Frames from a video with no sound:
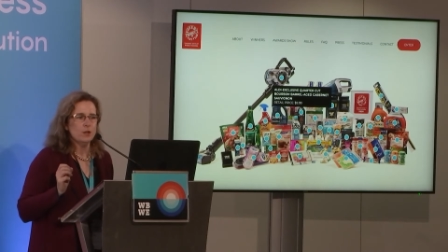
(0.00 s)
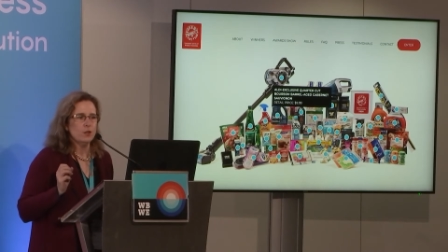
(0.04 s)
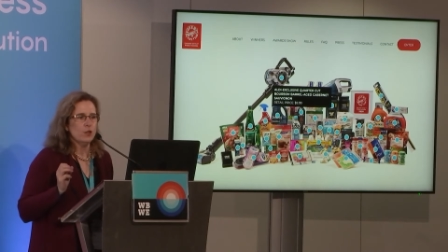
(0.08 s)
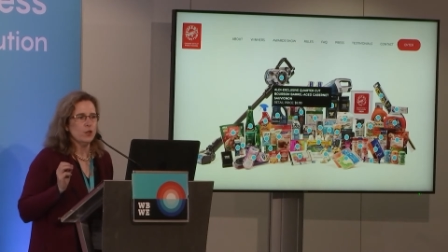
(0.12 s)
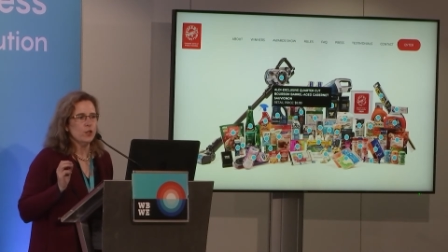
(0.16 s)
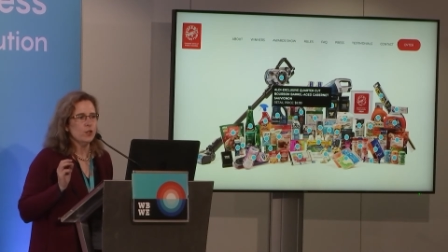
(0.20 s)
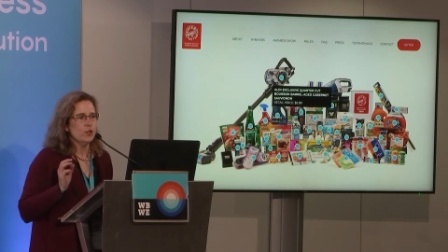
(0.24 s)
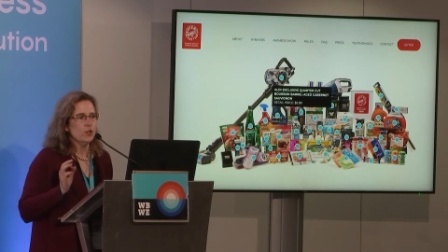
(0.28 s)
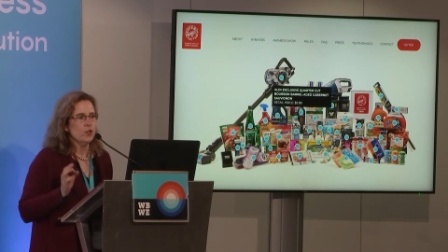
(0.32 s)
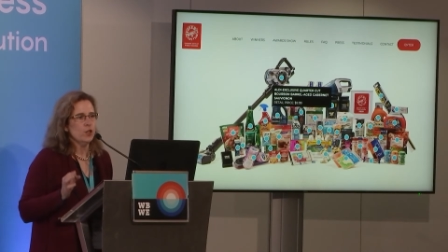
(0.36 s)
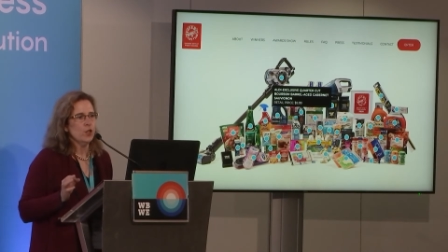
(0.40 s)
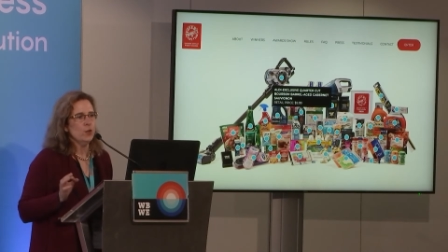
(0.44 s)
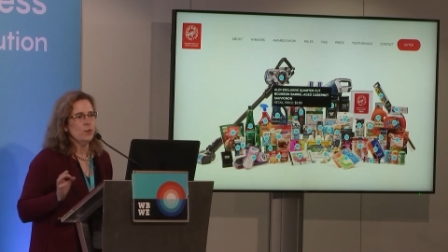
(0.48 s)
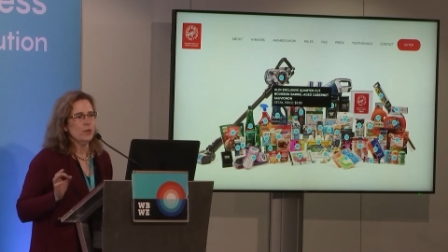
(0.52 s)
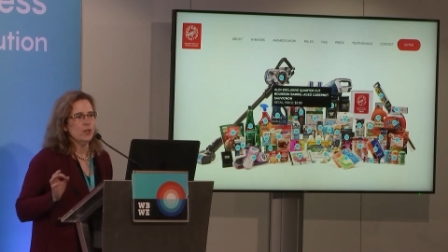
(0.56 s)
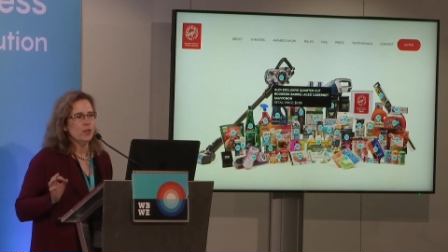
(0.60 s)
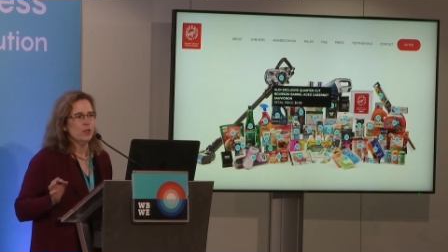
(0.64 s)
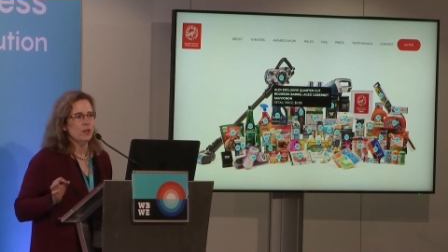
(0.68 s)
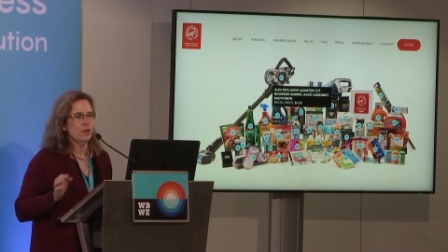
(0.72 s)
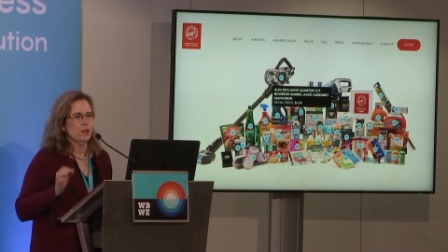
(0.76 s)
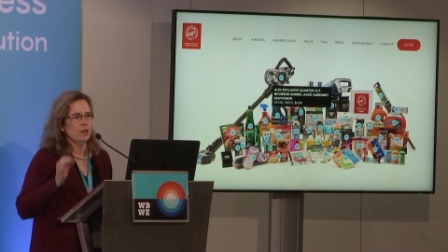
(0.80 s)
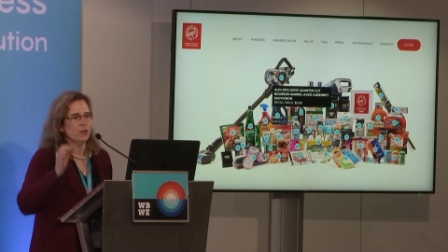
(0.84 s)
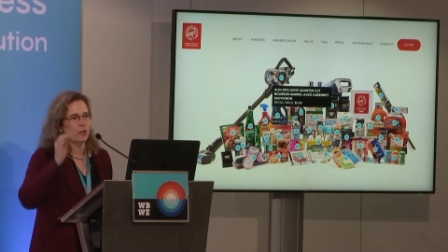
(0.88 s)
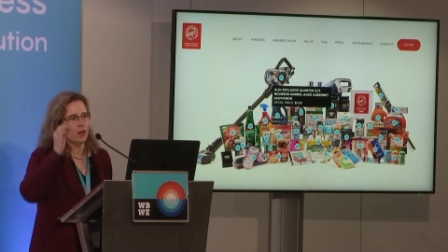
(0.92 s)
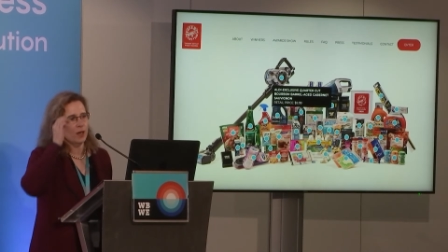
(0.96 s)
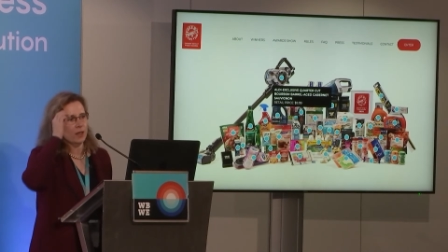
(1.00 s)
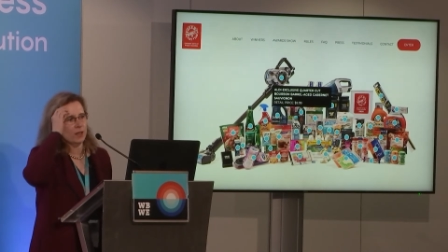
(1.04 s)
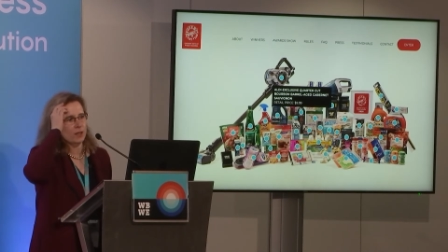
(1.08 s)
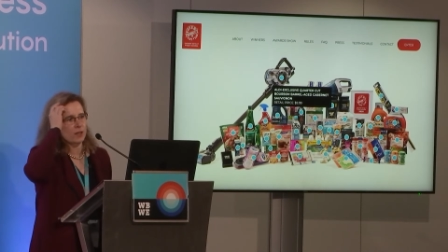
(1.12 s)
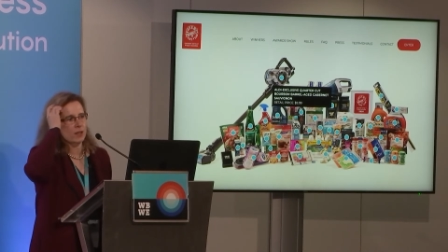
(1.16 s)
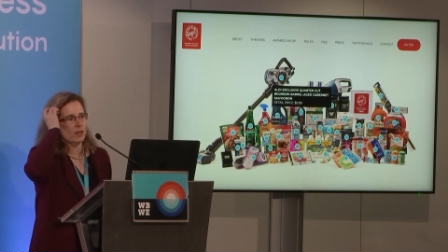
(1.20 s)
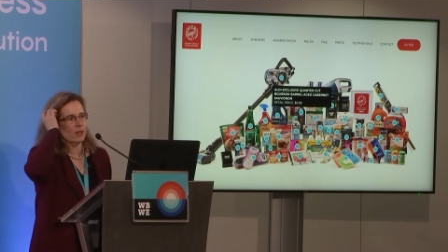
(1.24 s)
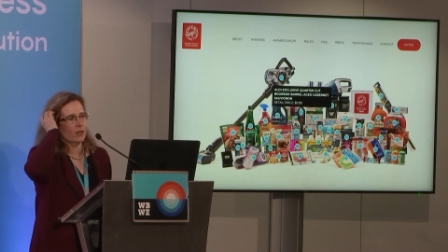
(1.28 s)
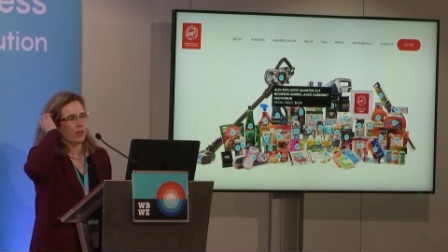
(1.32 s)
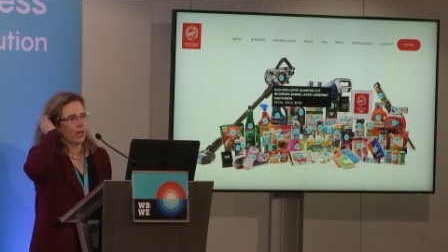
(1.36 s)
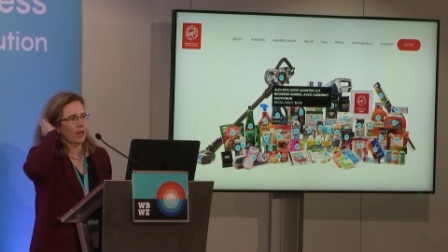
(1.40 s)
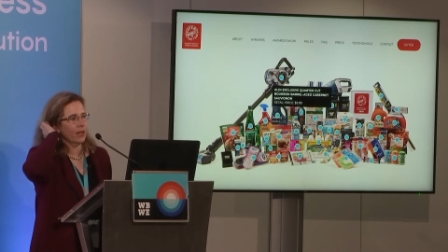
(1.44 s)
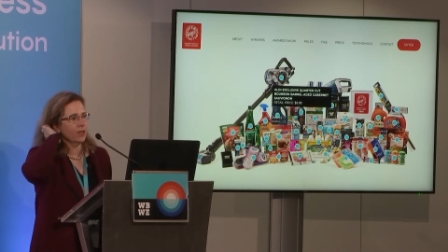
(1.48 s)
consumers in the United
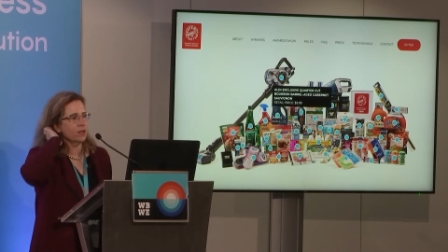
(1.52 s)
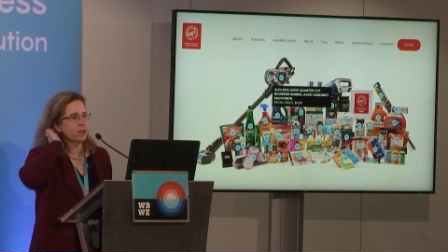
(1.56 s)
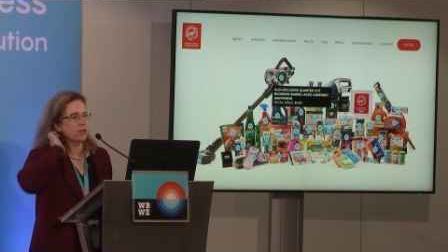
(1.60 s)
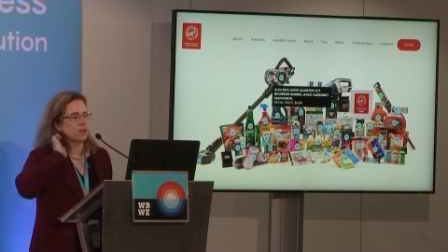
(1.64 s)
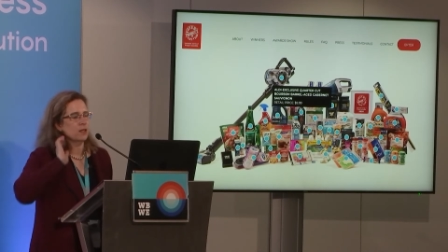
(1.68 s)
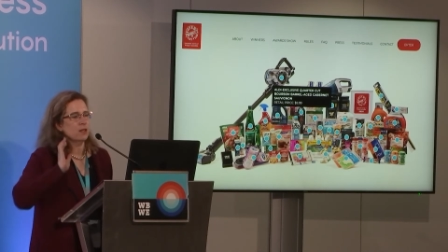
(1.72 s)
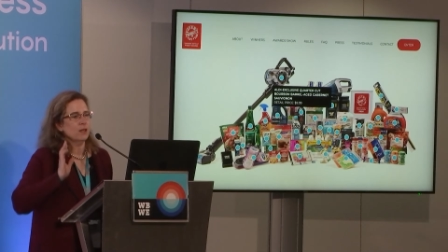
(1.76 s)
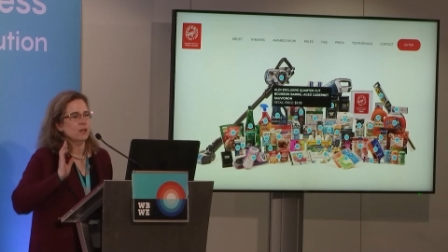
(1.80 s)
States